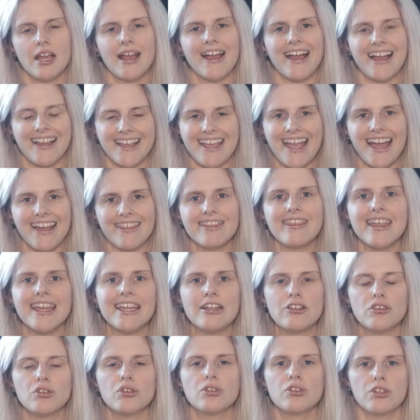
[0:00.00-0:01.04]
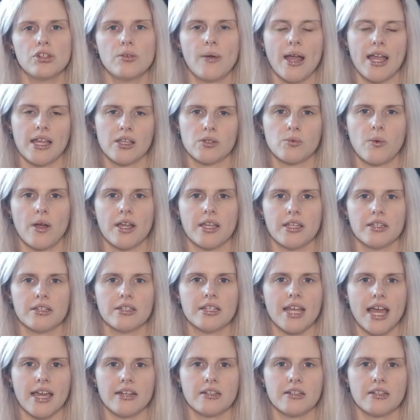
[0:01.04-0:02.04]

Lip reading: and can they just do X, Y, and Z.